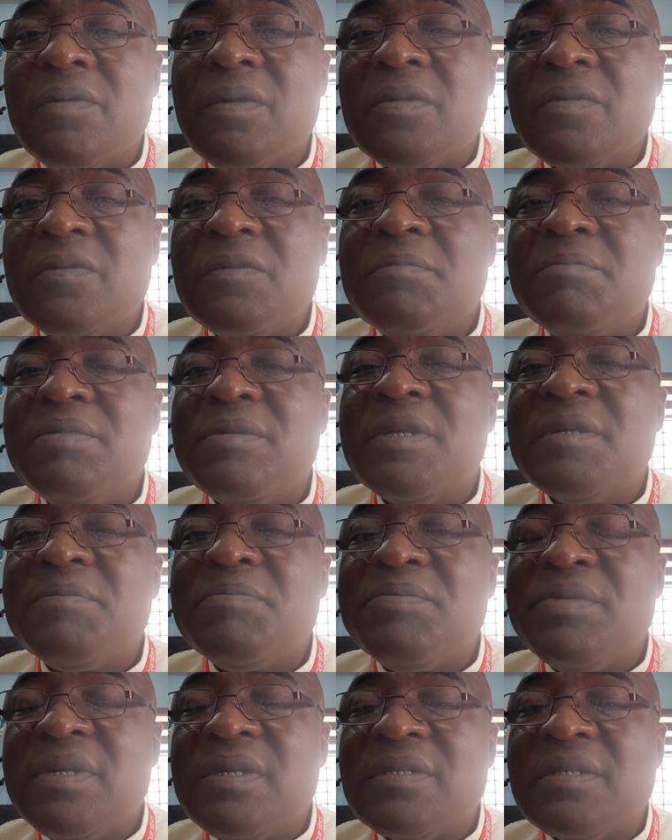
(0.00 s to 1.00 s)
When we
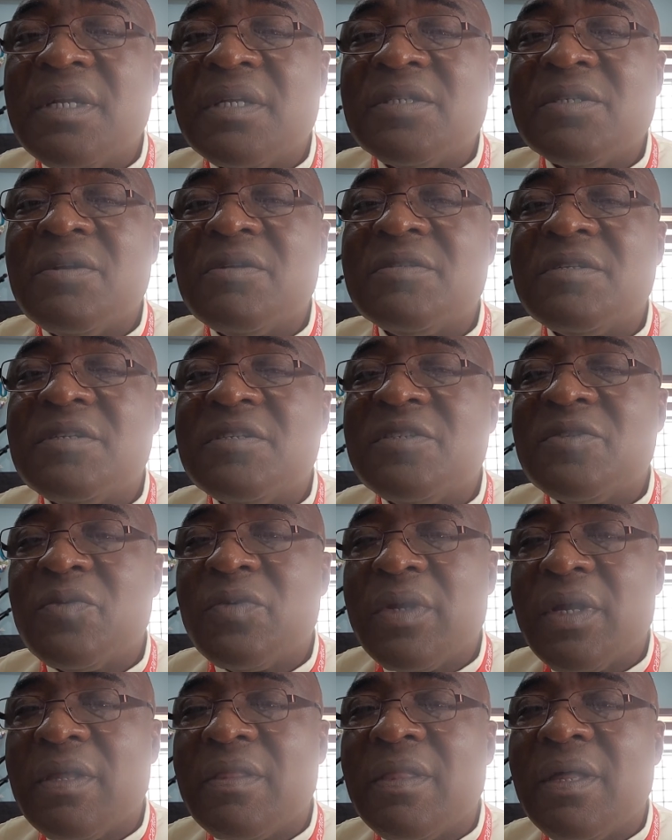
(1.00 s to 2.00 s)
bring peace and justice
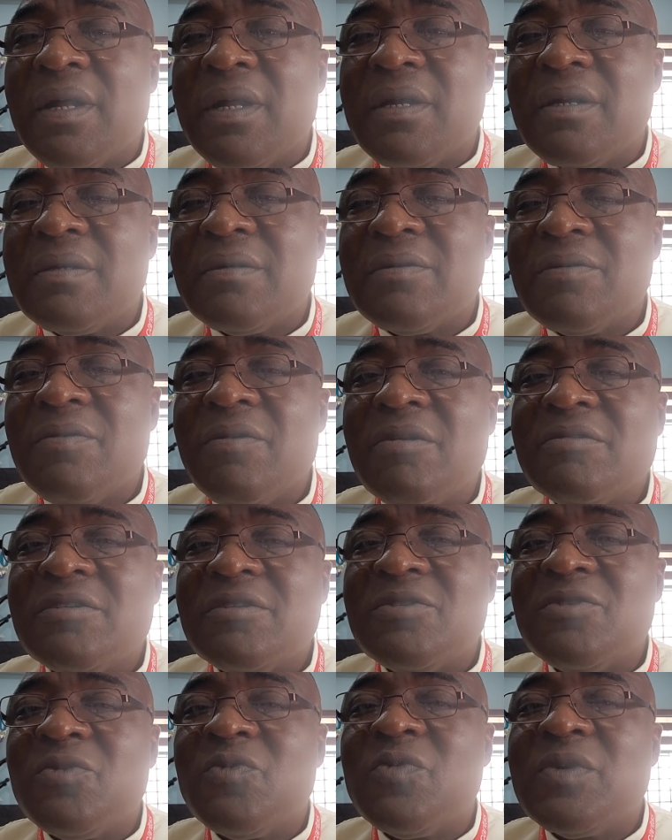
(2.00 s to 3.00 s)
together,
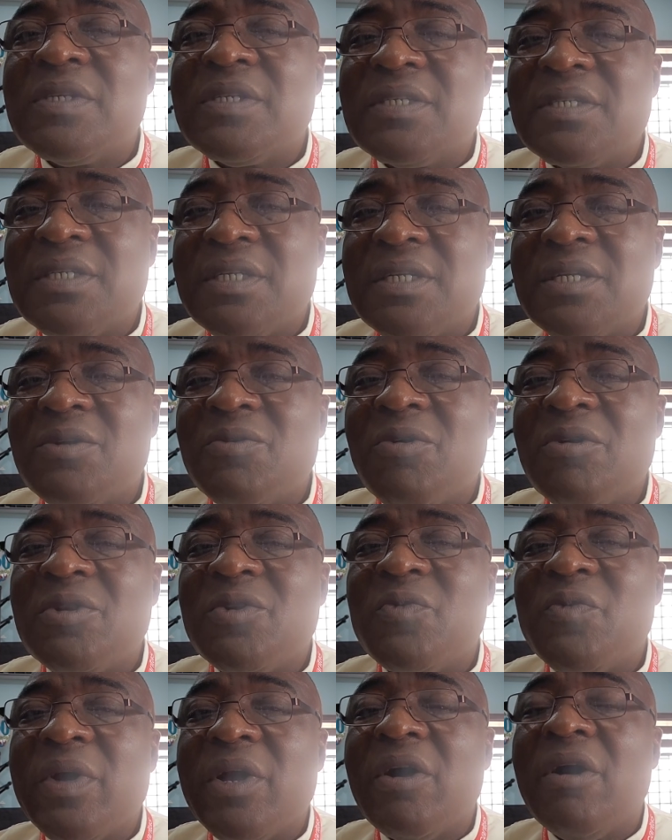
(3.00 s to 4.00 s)
what do we see?
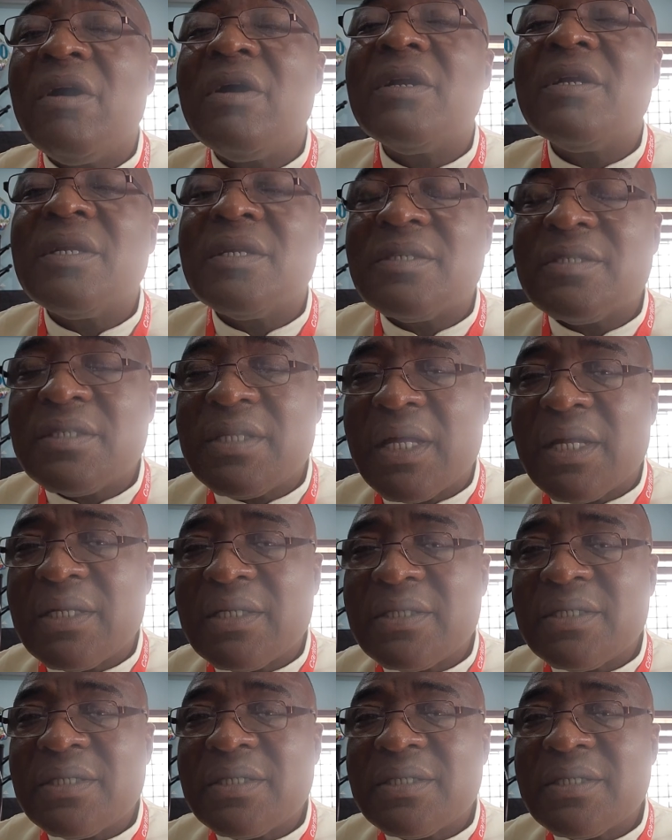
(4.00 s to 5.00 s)
What do we
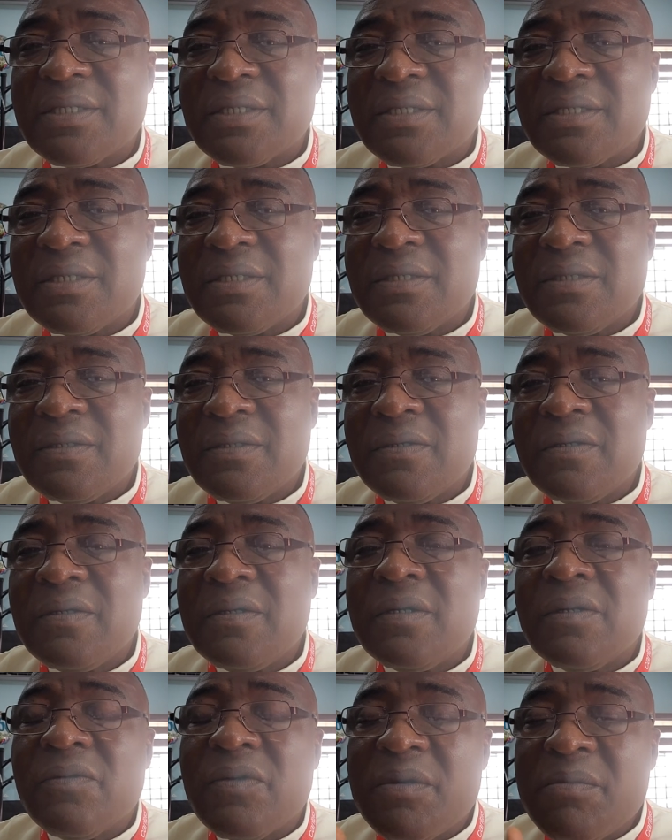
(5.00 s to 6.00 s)
understand?
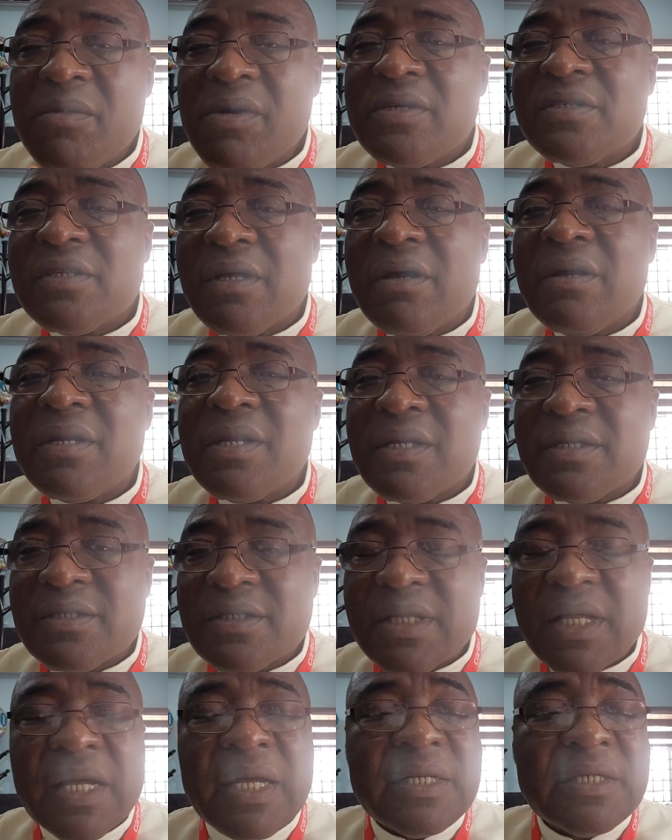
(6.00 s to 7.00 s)
We must
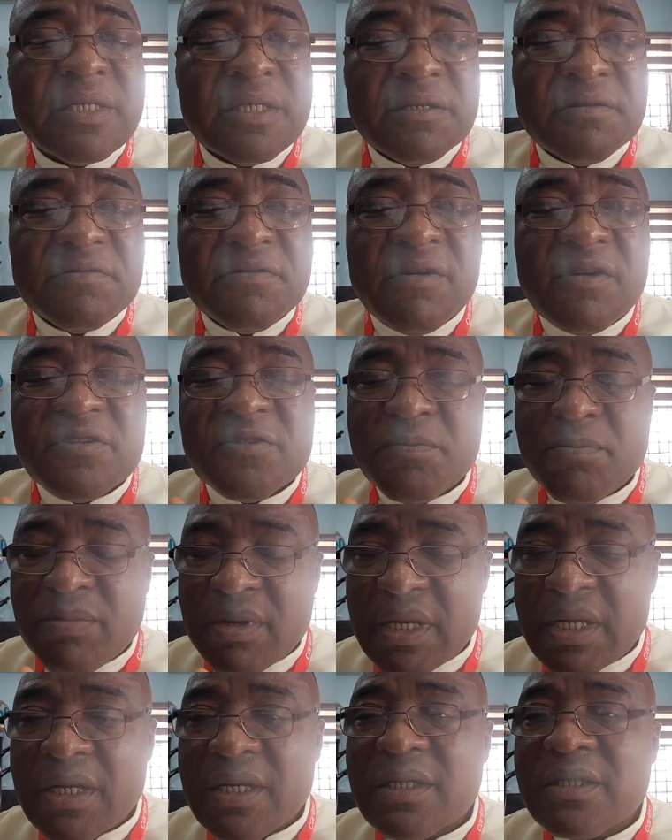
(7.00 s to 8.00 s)
understand in the first
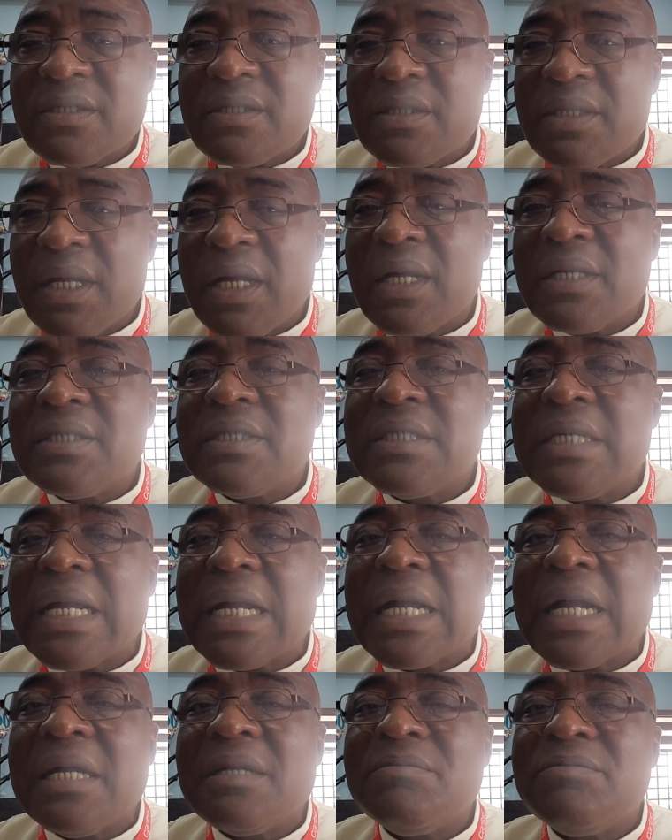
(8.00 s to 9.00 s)
place that
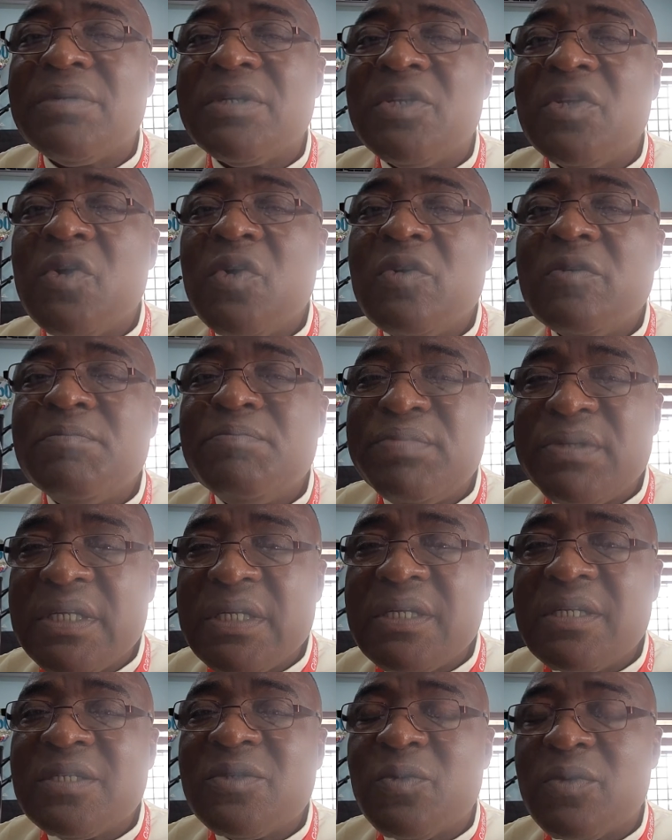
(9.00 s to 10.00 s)
there can be no
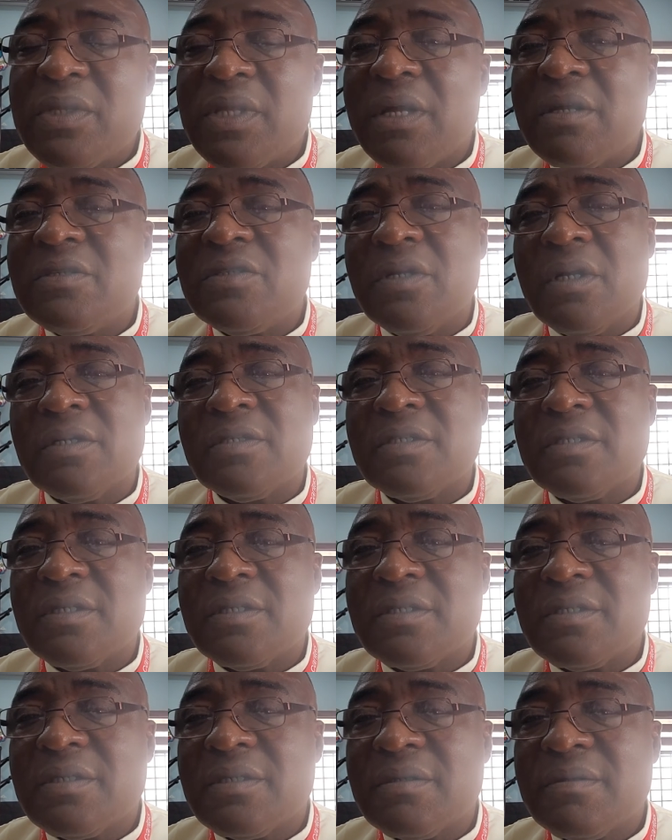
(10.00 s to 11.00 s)
peace without
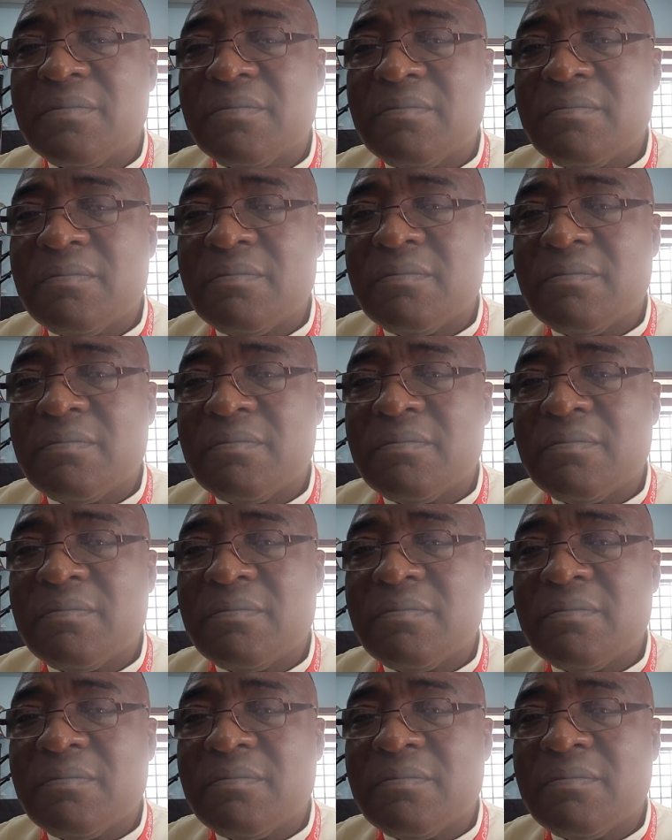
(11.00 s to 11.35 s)
justice,